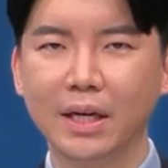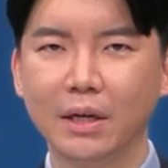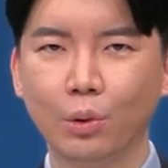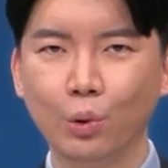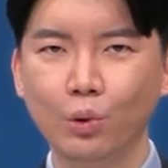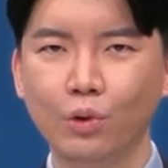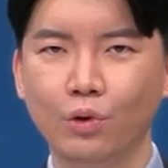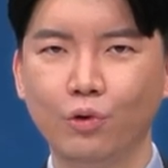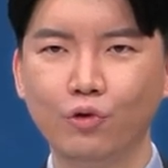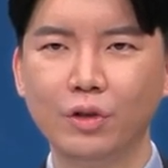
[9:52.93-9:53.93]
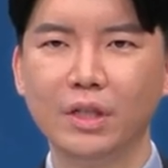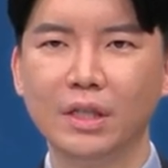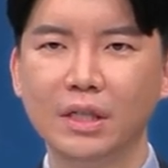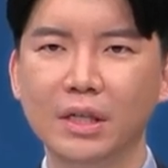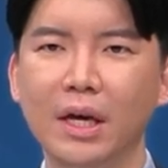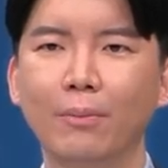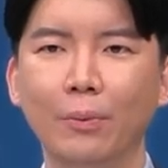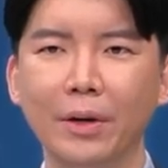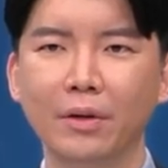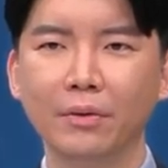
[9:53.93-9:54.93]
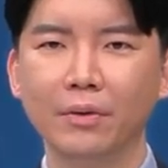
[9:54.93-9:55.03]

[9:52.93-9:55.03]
Incision is made on extraction